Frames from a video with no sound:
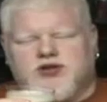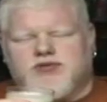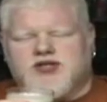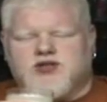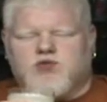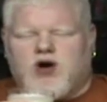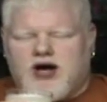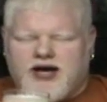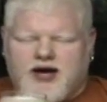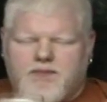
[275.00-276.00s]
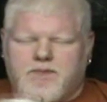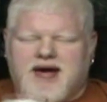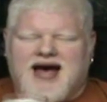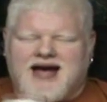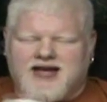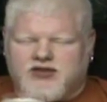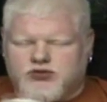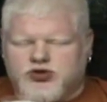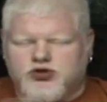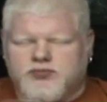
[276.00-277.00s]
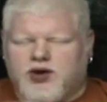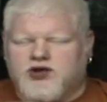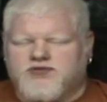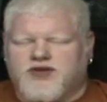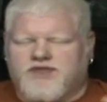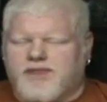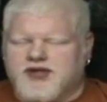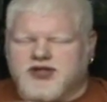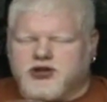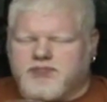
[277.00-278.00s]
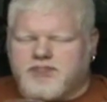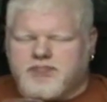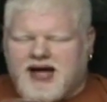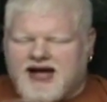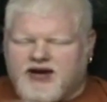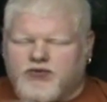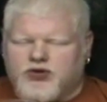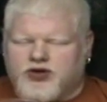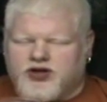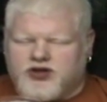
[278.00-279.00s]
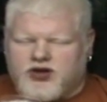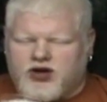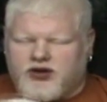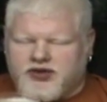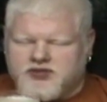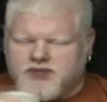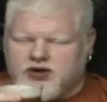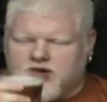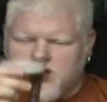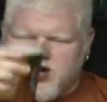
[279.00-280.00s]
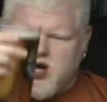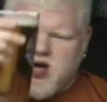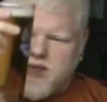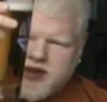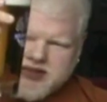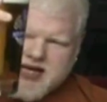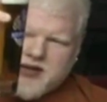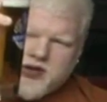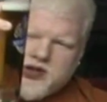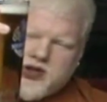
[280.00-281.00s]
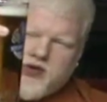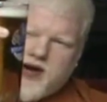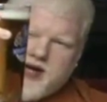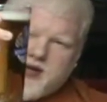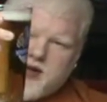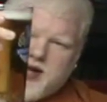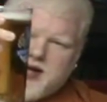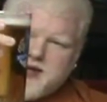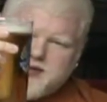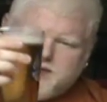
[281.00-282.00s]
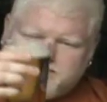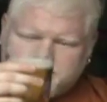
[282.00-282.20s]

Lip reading: of the reasons why I'm mad at those two bars for giving me such a bad outlook on this beer. Because that looks great in the glass.